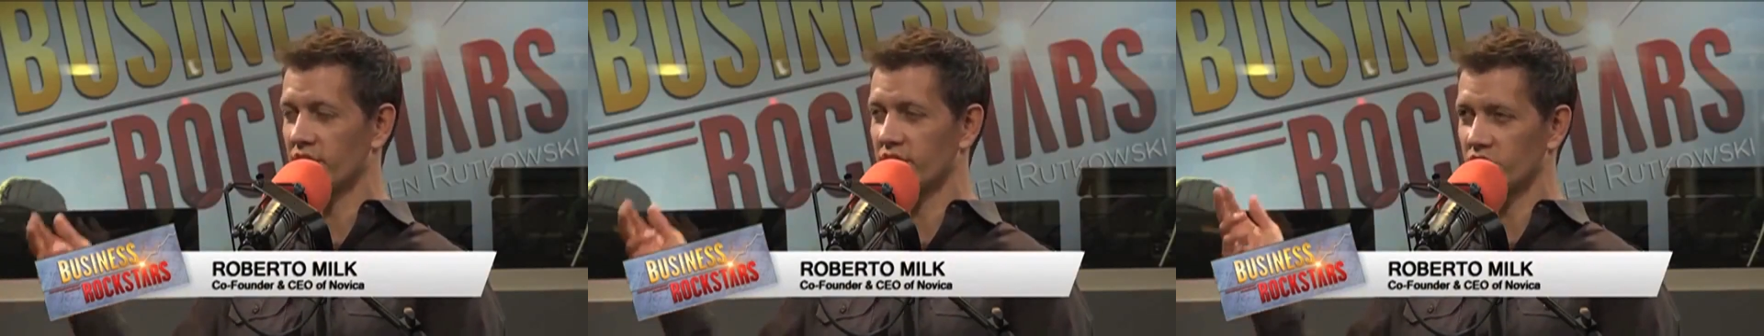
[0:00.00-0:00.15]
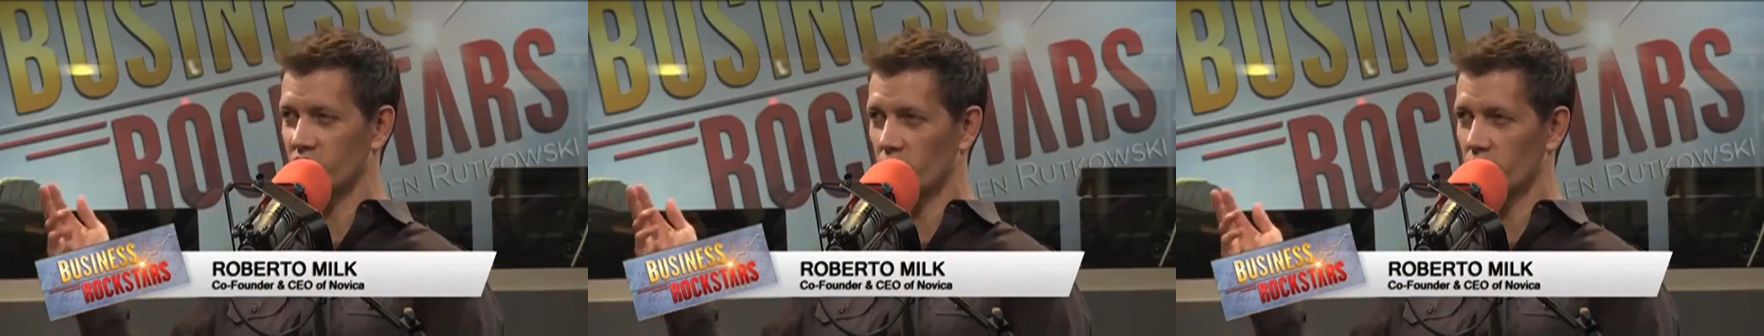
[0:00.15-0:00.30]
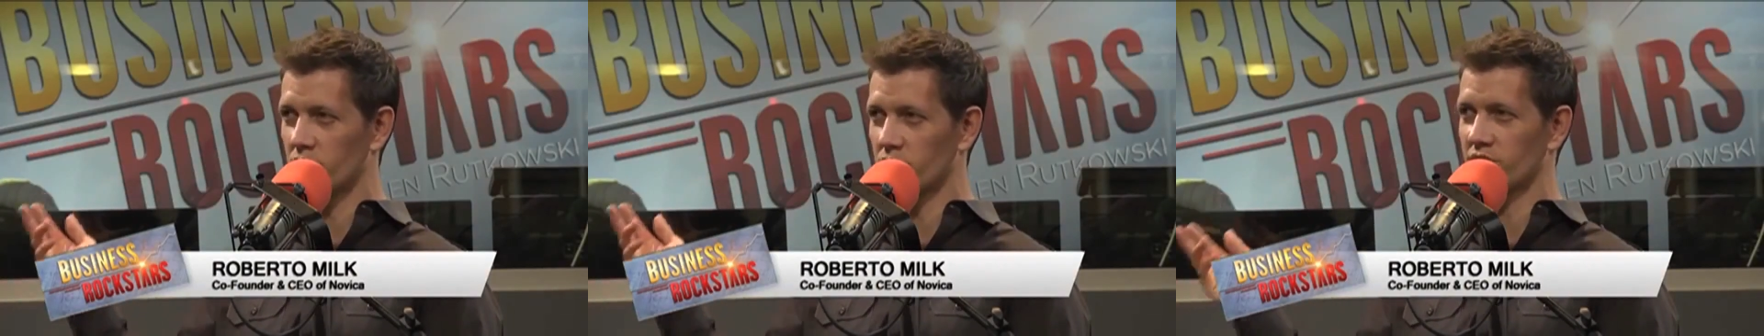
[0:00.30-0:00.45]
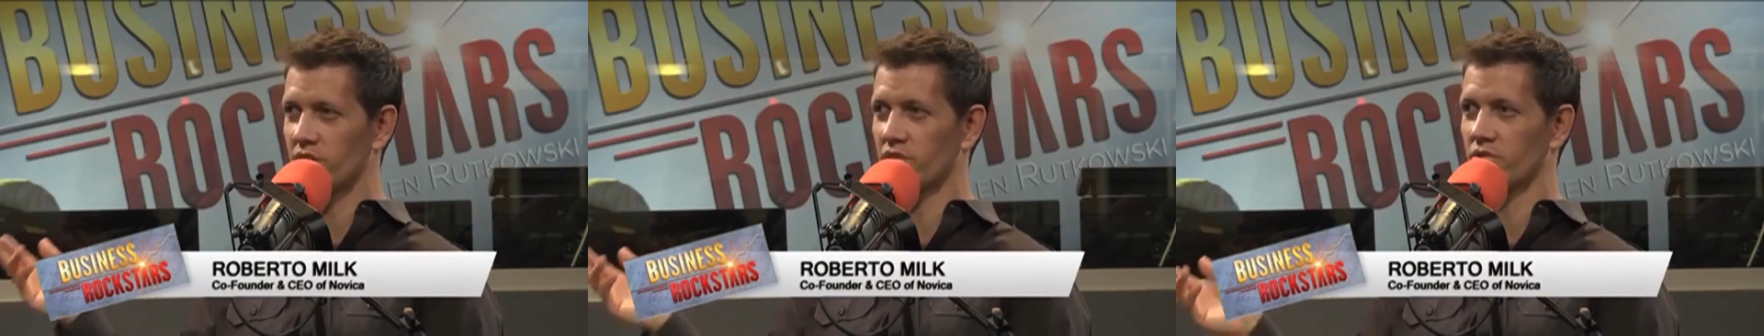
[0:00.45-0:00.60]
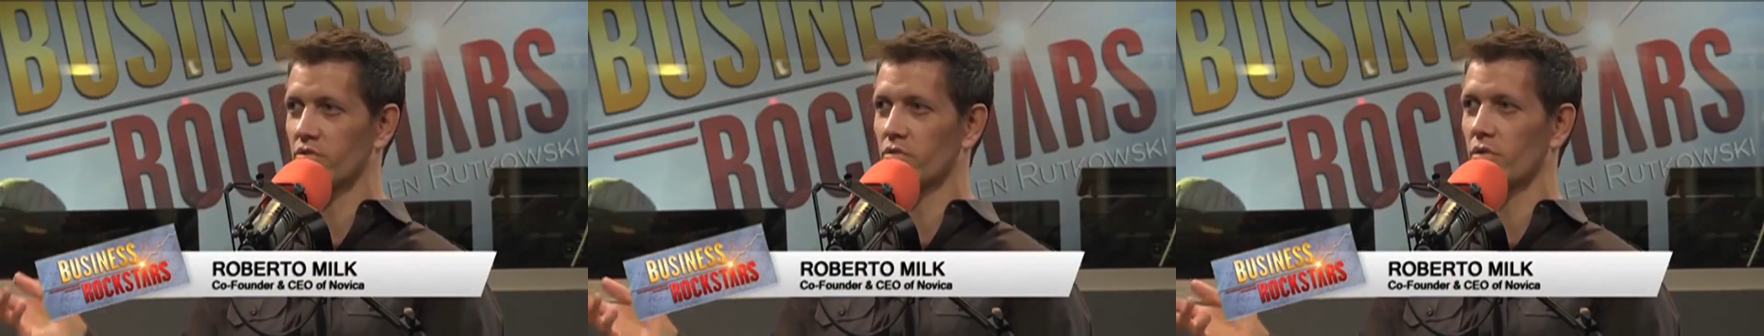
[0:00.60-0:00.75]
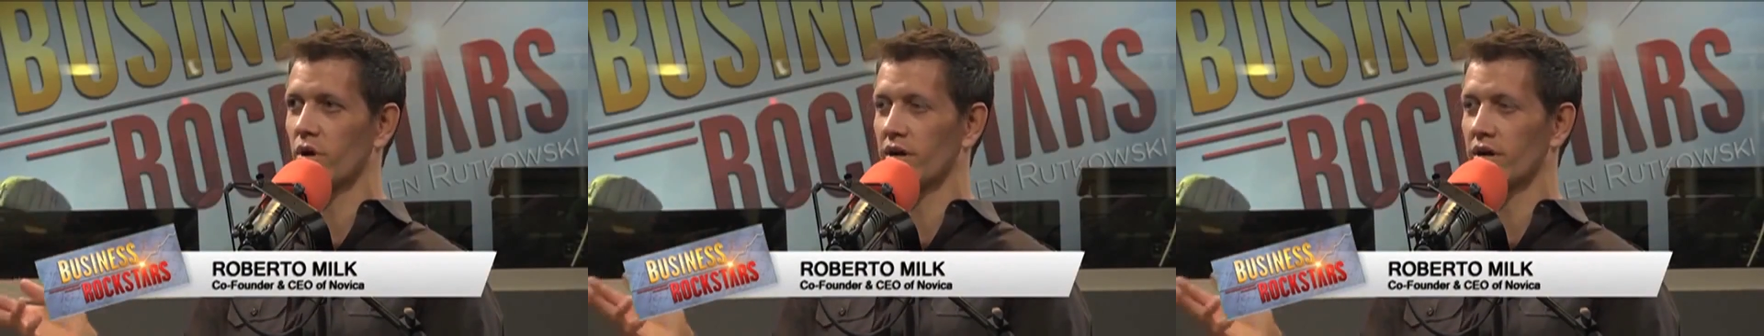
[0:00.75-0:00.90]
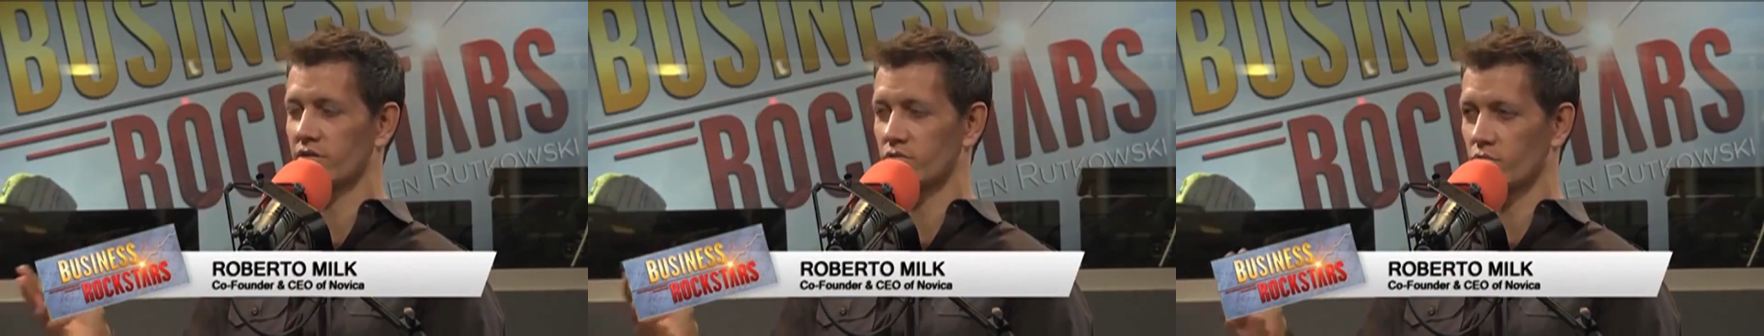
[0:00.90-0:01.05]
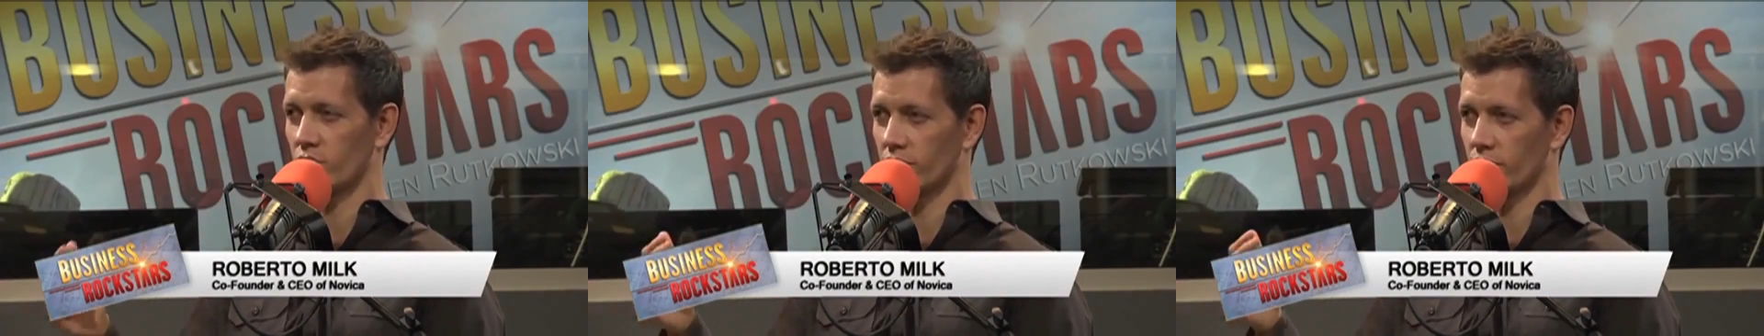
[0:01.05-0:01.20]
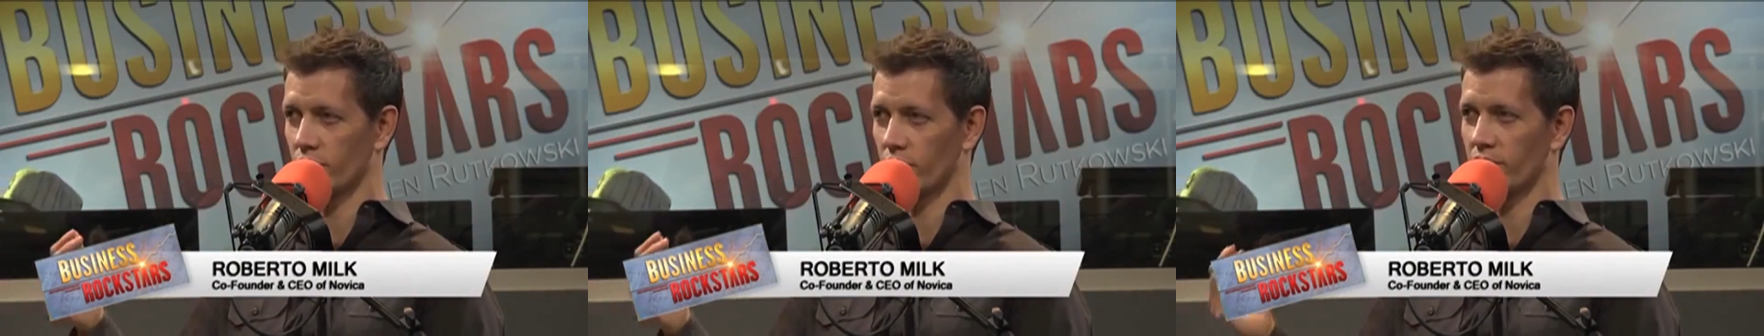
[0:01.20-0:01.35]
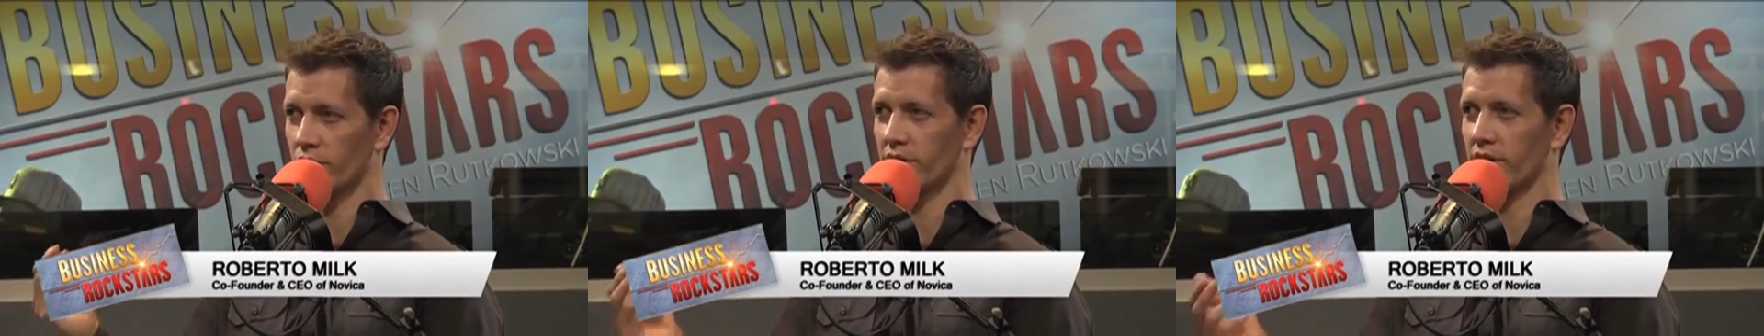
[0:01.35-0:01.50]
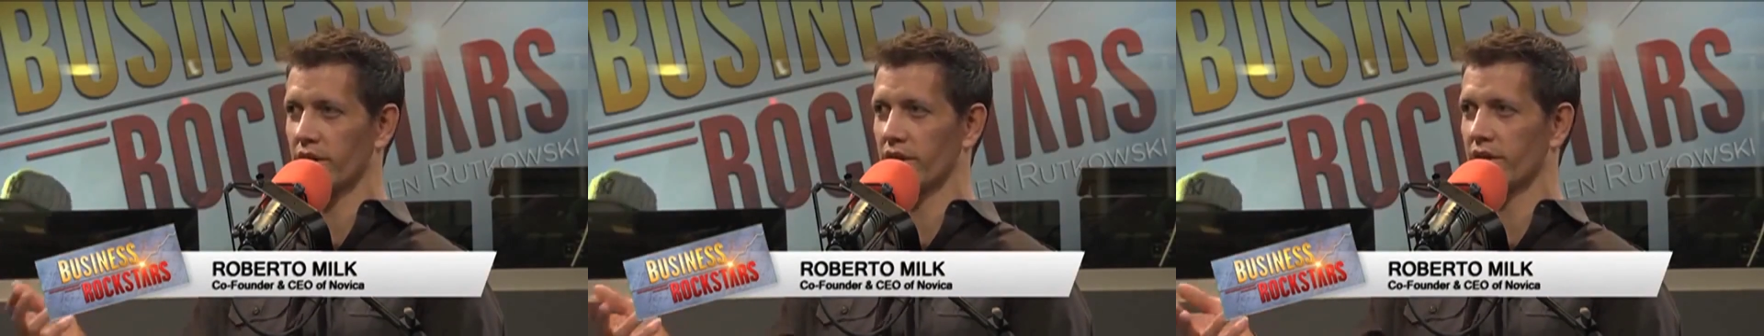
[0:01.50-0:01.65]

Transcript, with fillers: it's zero percent through us. We're, we're the